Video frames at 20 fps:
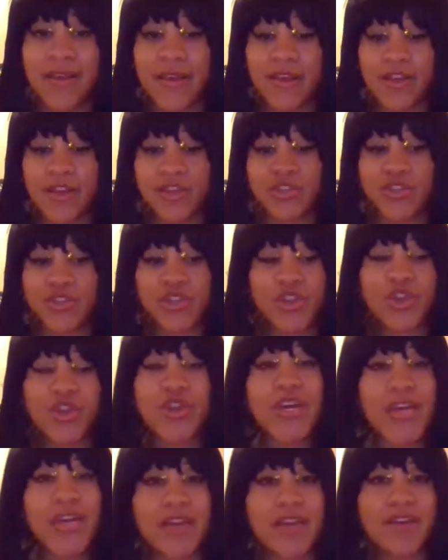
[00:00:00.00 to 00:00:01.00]
So you're
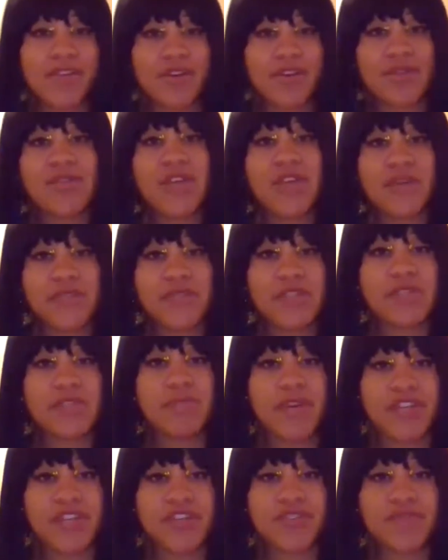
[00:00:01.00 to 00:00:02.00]
cutting your nose off to
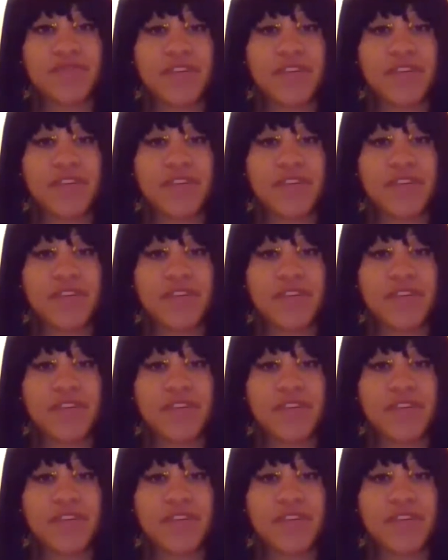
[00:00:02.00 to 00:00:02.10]
spite